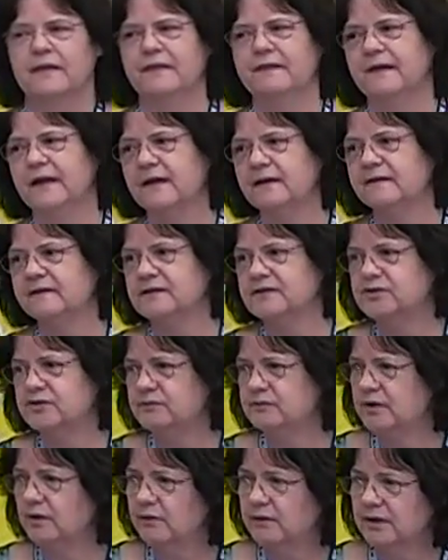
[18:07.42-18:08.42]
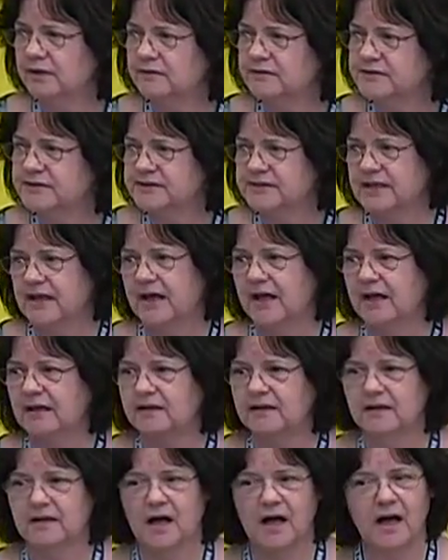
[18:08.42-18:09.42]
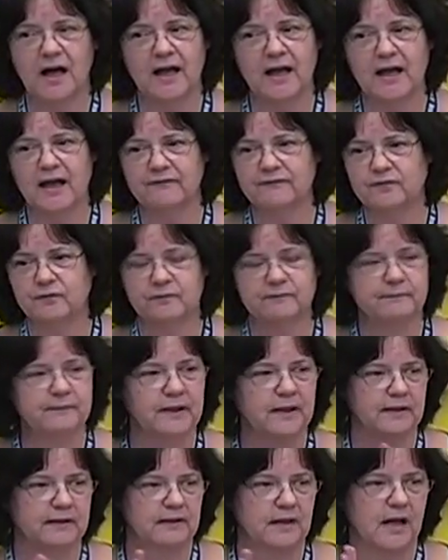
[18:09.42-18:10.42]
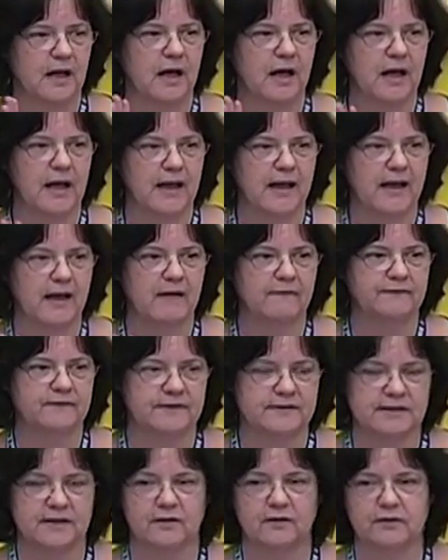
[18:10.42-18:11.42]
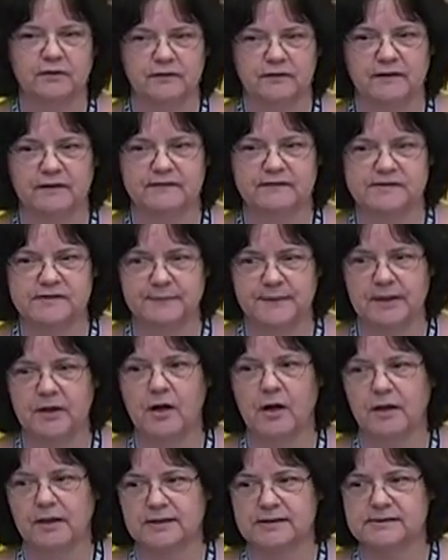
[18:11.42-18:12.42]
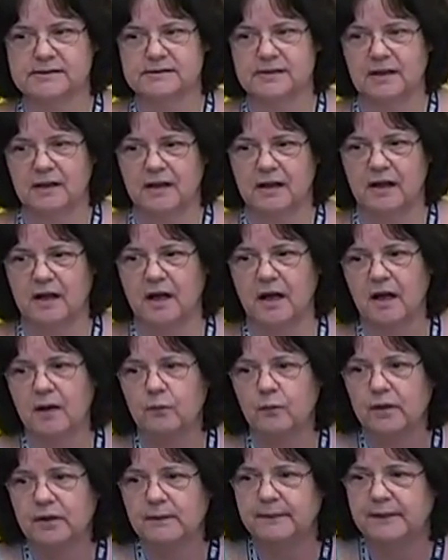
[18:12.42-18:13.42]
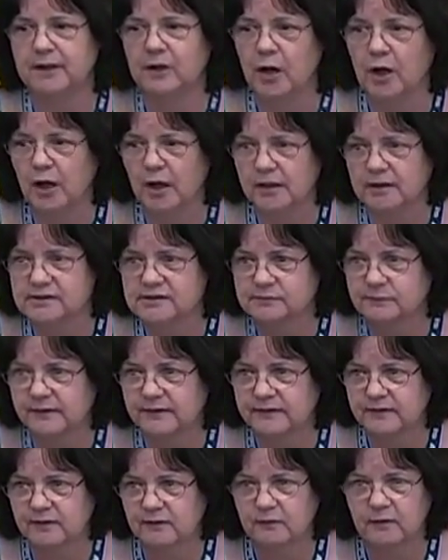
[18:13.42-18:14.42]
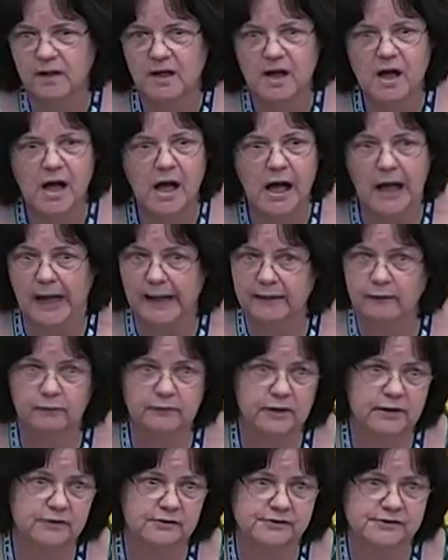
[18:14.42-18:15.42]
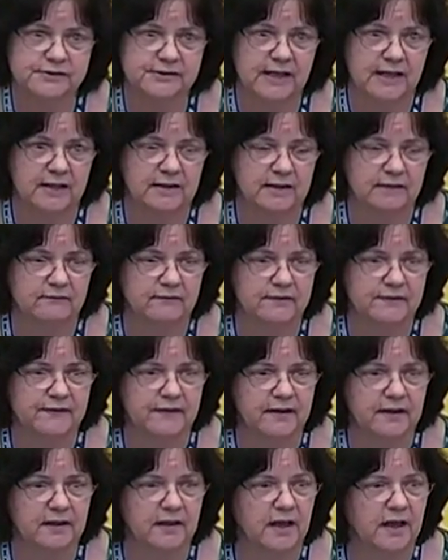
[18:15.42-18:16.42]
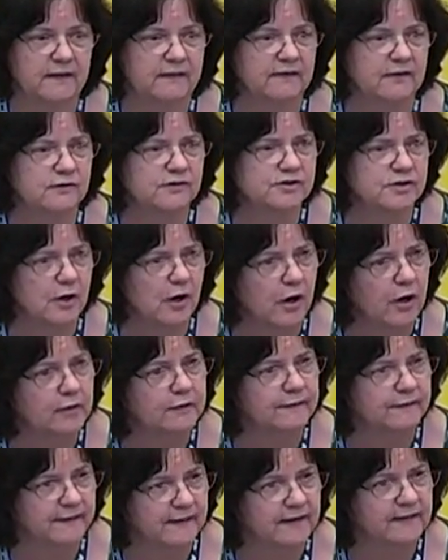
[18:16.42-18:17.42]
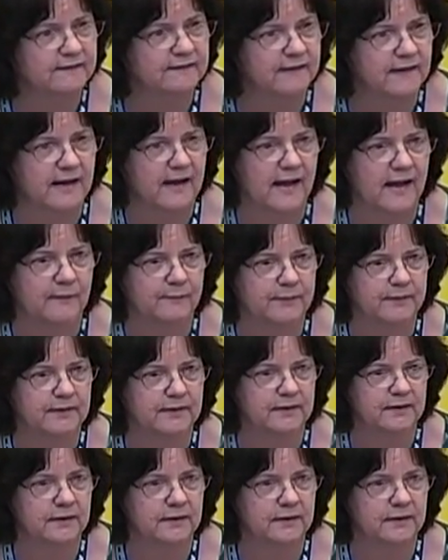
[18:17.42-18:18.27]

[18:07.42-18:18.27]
things that you don't understand, and I have to admit, I have to tell you this, to be honest. I want to be honest with you. I don't understand everything, and there's hard things that happen.